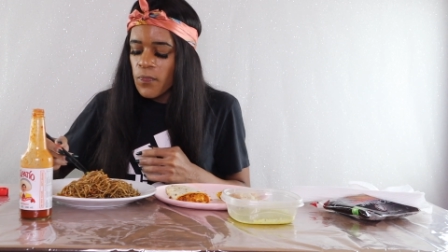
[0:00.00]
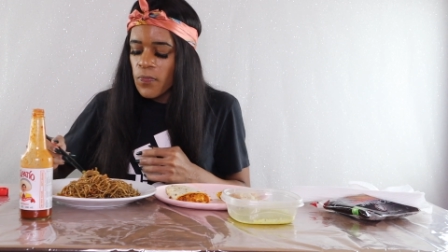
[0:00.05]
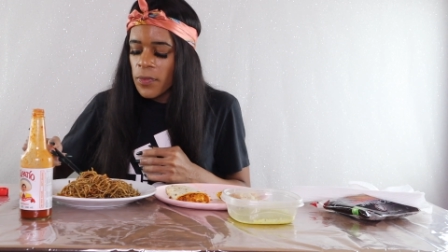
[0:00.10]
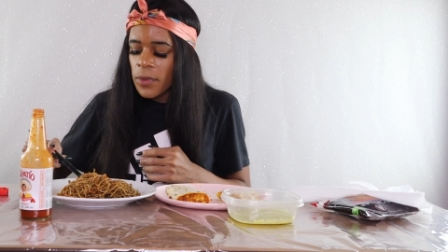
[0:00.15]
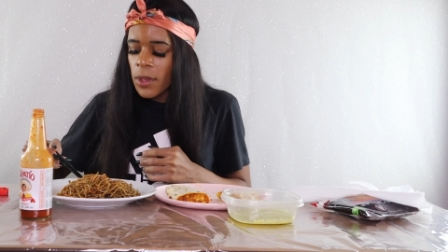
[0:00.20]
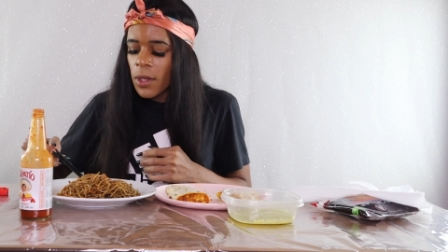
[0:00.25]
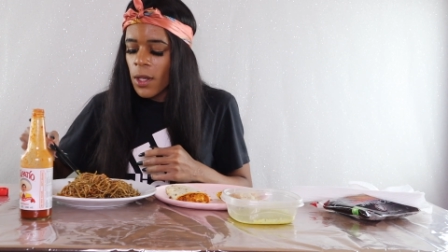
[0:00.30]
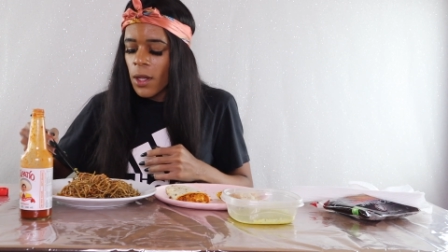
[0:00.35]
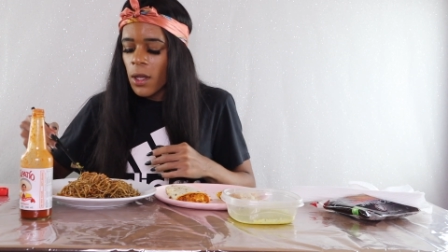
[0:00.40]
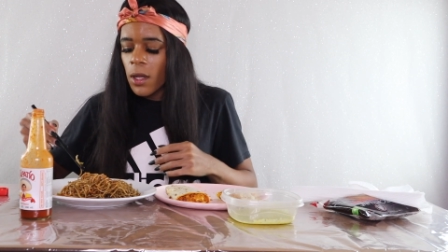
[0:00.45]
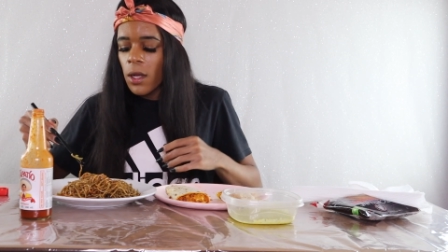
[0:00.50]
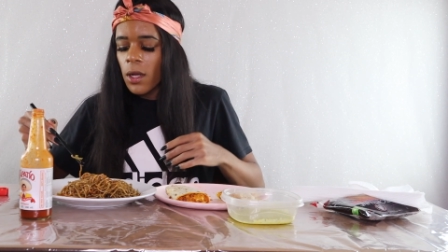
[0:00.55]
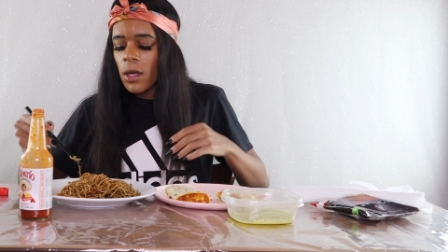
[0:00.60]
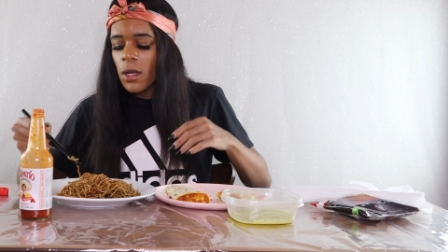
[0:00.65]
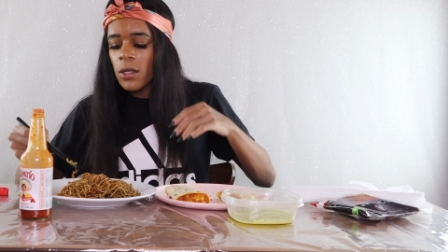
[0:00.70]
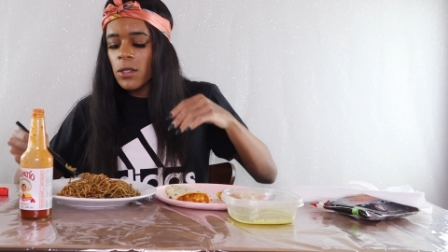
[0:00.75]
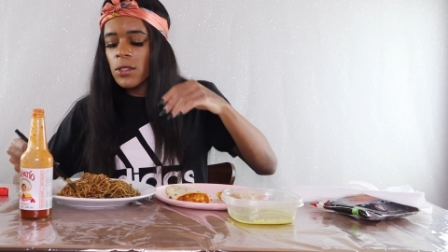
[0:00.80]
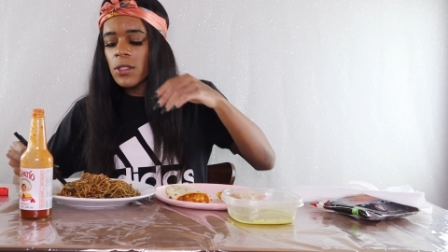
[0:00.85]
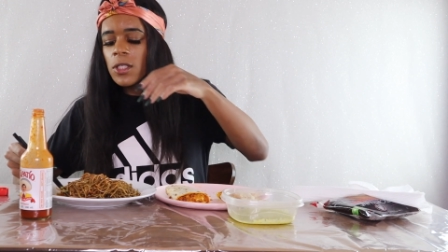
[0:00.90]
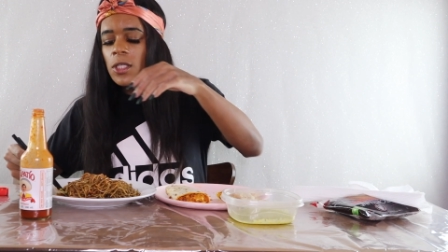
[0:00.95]

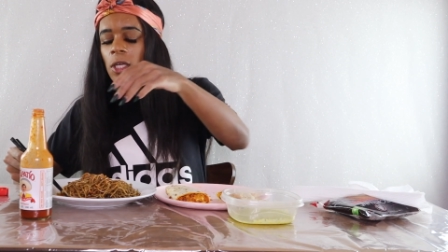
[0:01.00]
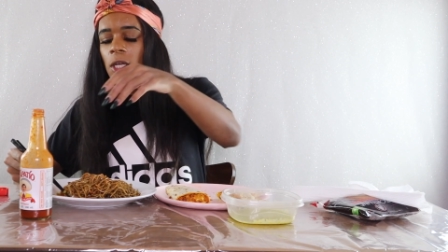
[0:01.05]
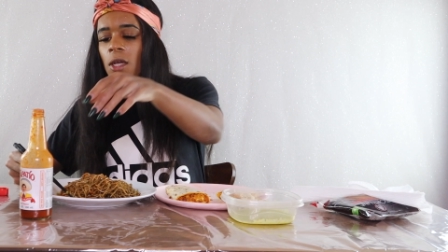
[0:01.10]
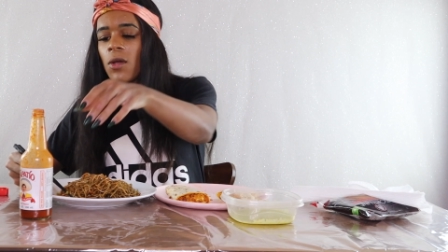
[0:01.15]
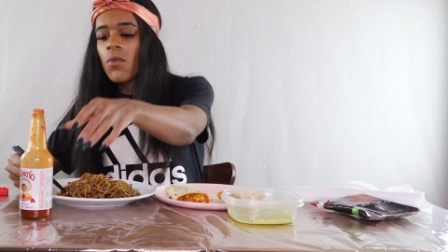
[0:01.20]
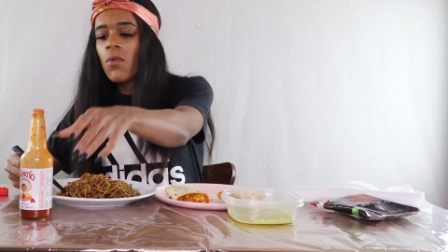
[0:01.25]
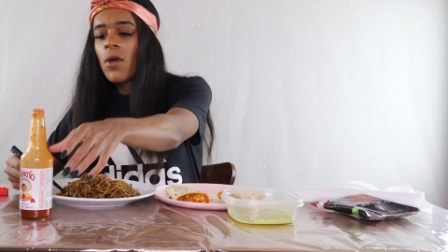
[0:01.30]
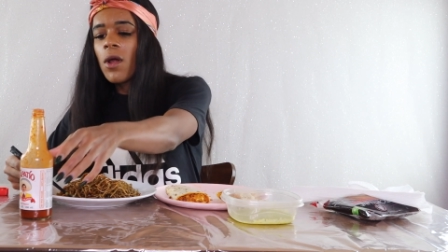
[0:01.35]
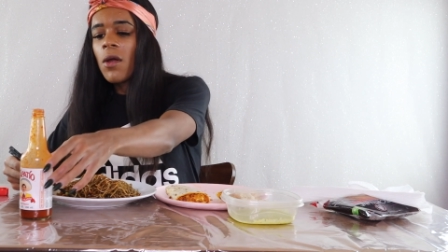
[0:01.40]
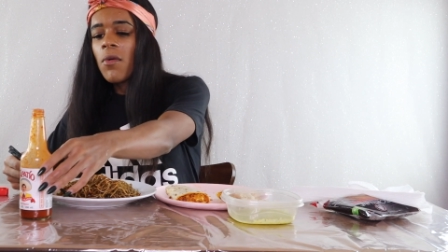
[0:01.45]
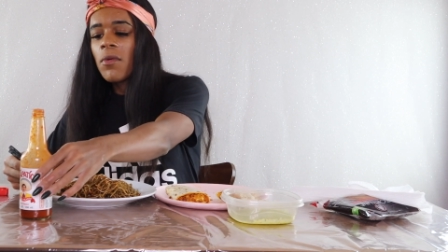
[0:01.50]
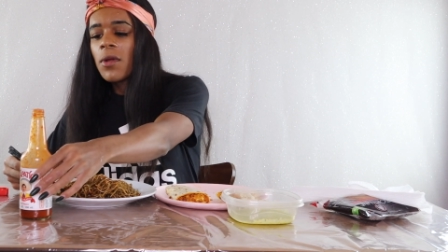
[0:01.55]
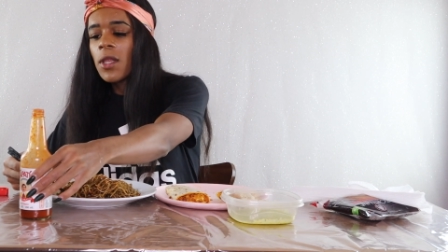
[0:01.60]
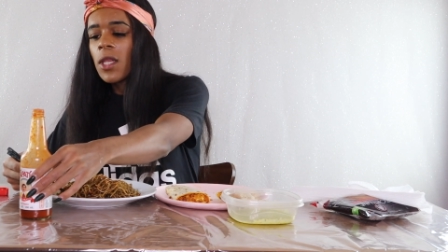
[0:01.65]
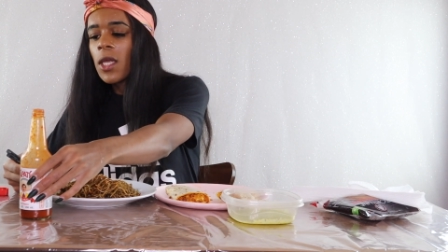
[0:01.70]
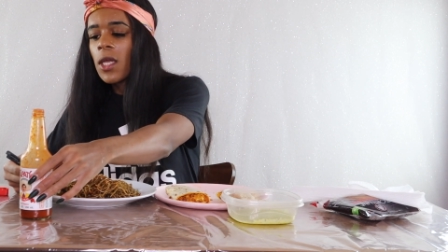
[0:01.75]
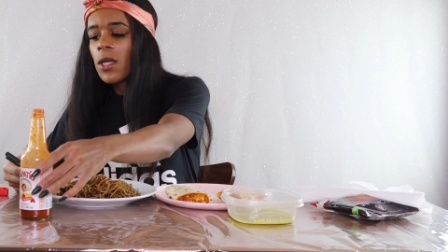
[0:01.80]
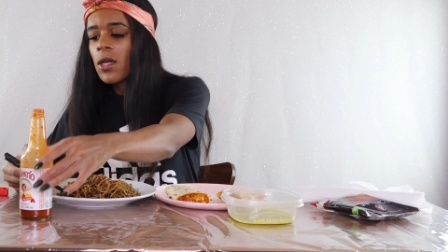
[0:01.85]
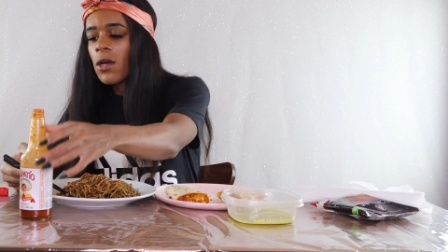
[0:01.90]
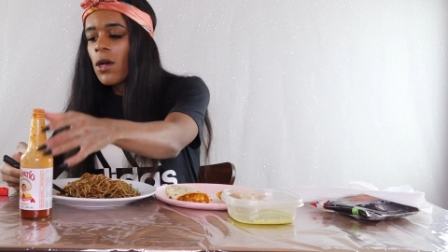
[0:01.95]
and see where
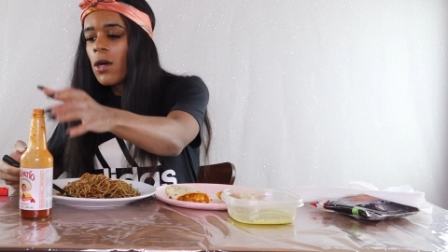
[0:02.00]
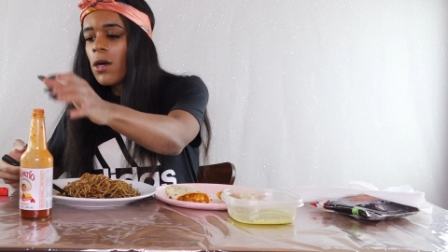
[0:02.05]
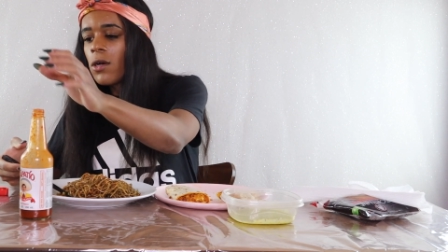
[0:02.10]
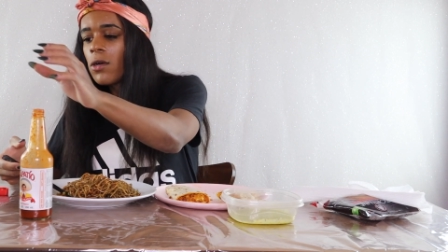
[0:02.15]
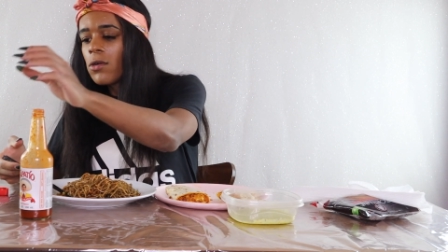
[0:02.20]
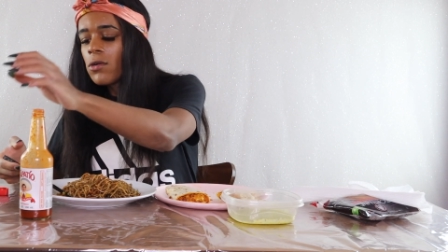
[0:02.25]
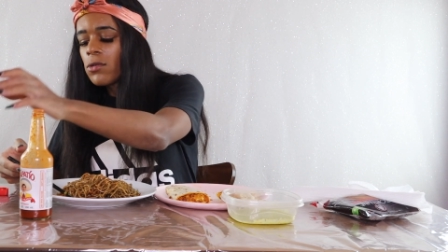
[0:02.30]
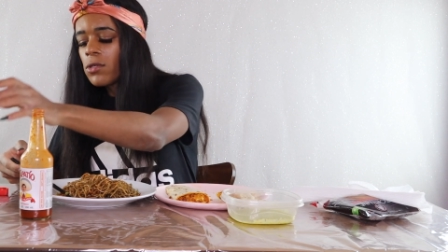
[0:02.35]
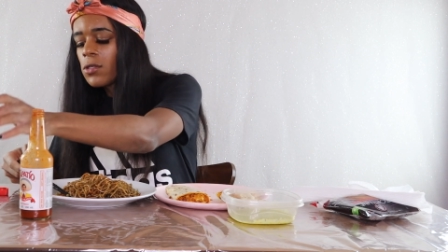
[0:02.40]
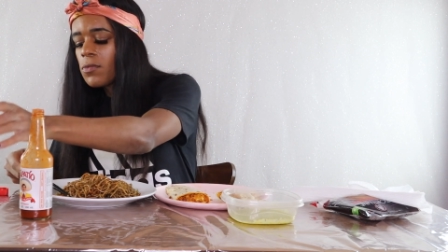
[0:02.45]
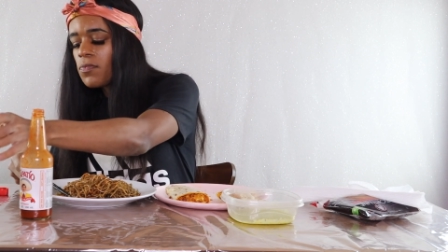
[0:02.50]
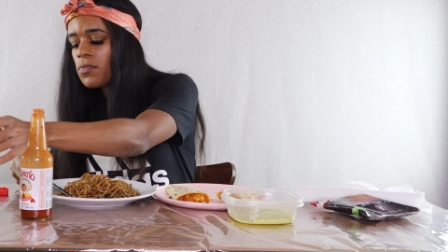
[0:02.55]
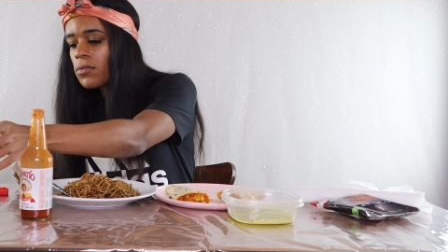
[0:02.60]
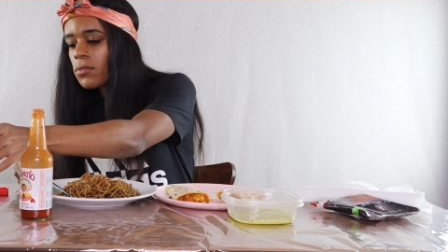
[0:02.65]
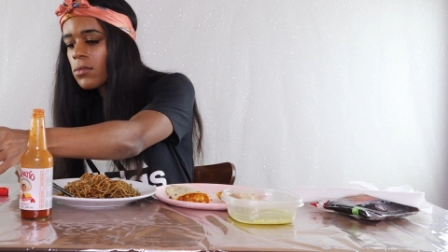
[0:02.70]
everything goes